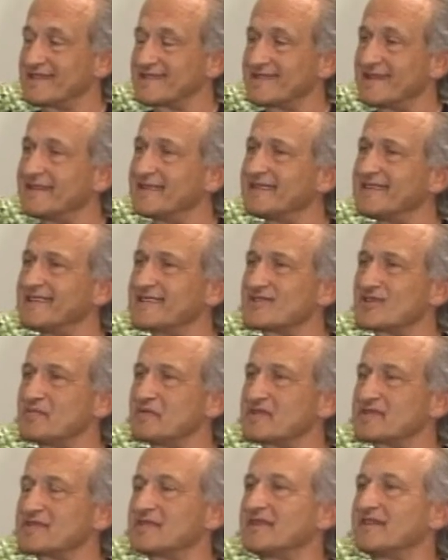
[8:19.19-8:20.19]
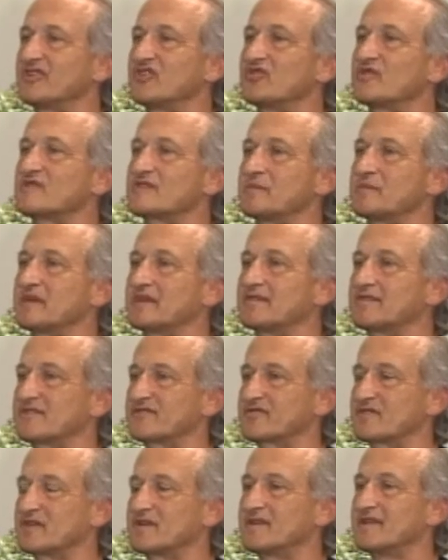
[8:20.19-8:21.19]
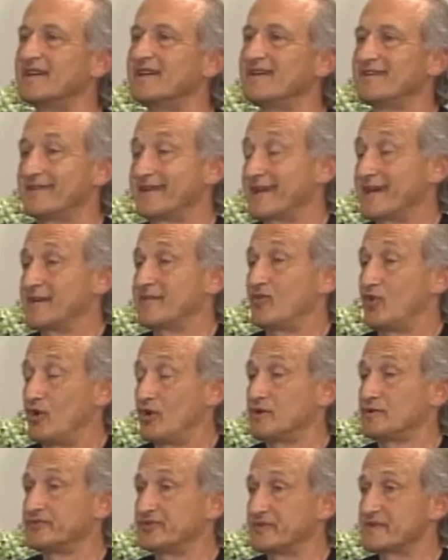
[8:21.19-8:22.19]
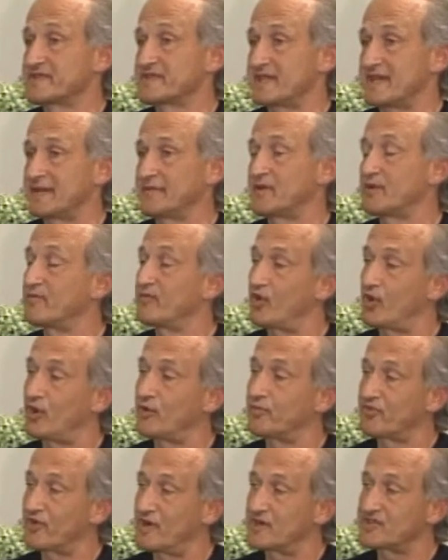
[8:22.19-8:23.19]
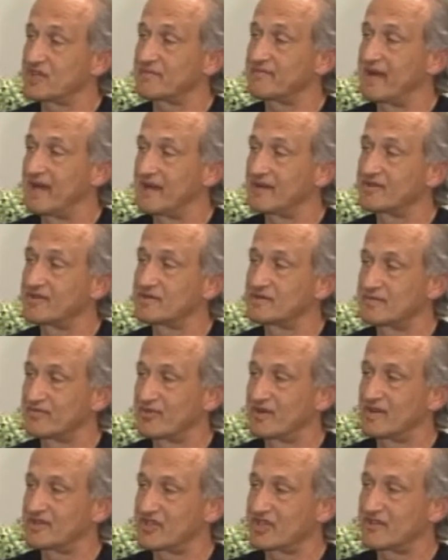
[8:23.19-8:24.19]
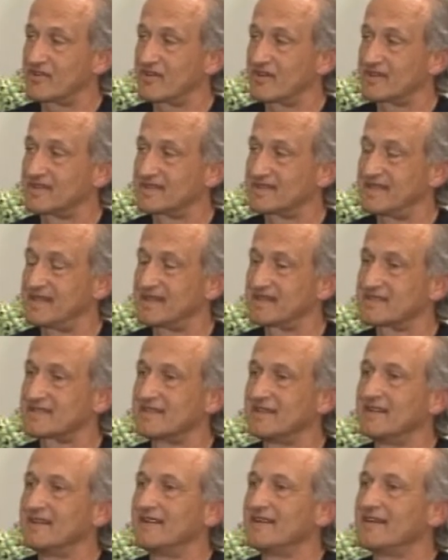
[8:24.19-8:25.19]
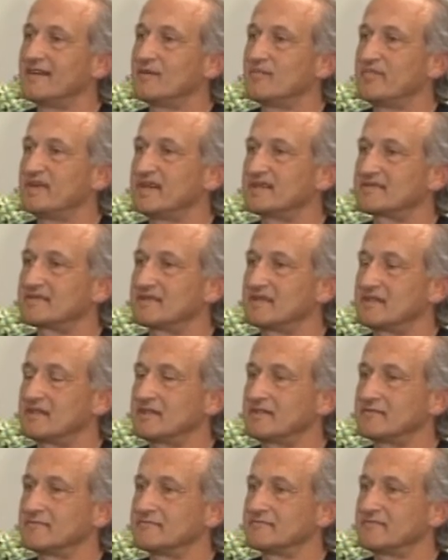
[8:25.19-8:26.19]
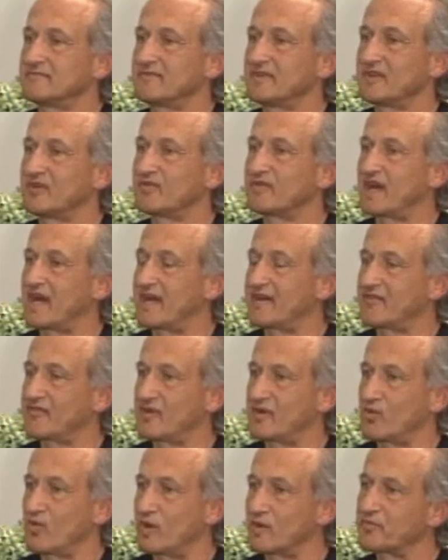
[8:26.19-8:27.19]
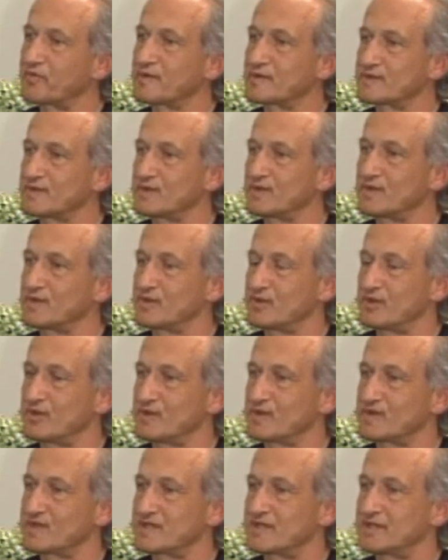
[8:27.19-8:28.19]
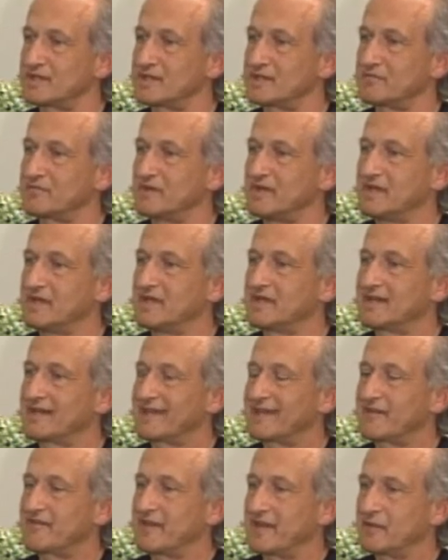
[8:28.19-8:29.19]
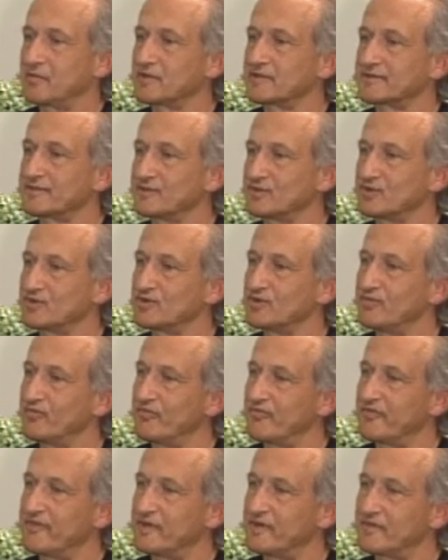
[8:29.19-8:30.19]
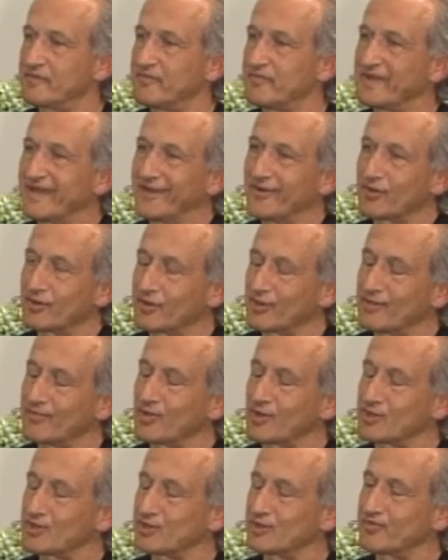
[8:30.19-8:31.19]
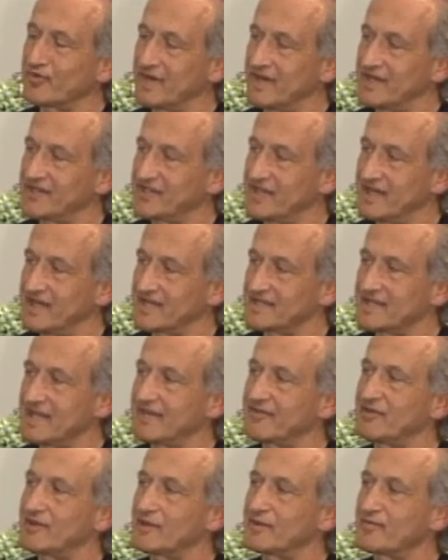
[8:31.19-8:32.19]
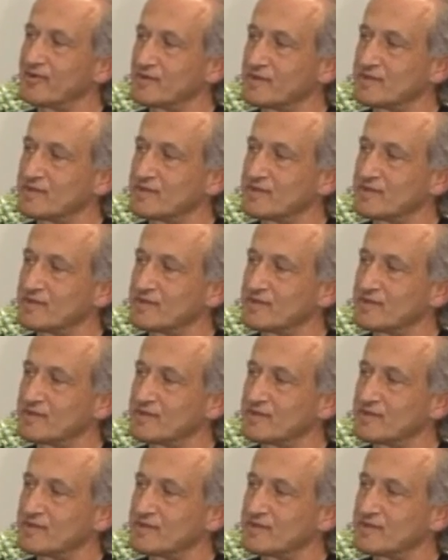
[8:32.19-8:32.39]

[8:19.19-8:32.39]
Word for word: It it's not that they so much that they do something different. They kind of all do the same. They're all project managers and project architects. But um, you know, I have one person who's um, kind of able to do the, the bigger commercial projects. I have another oh.